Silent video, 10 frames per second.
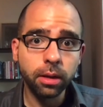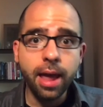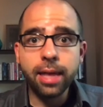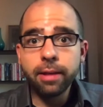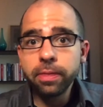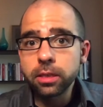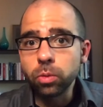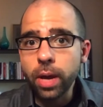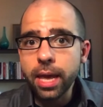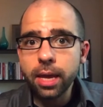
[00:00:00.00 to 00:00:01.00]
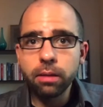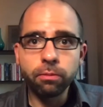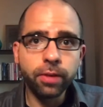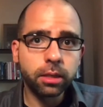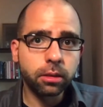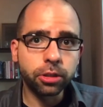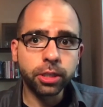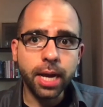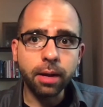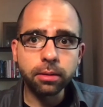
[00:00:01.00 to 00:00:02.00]
And in this way, Victor's
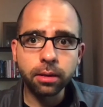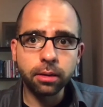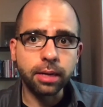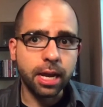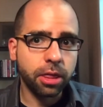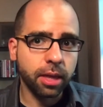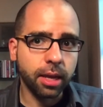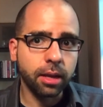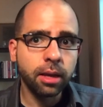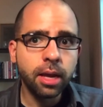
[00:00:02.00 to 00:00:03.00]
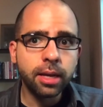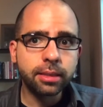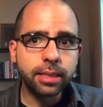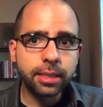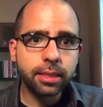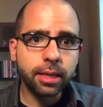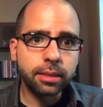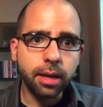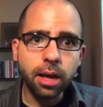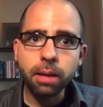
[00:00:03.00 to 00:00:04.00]
childhood, I think, sets us
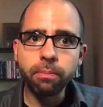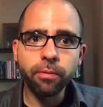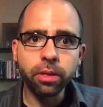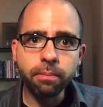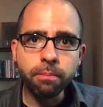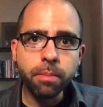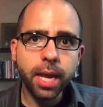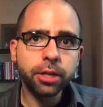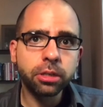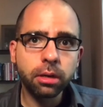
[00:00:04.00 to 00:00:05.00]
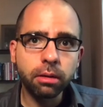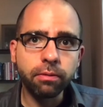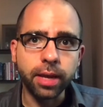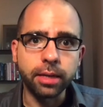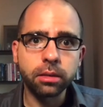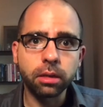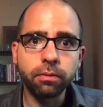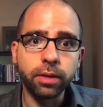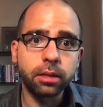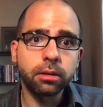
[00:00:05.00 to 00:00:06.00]
up for the major event of
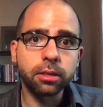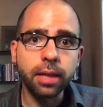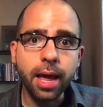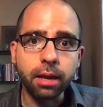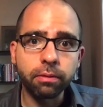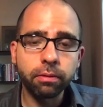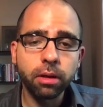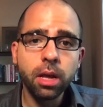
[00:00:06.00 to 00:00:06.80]
Victor's life,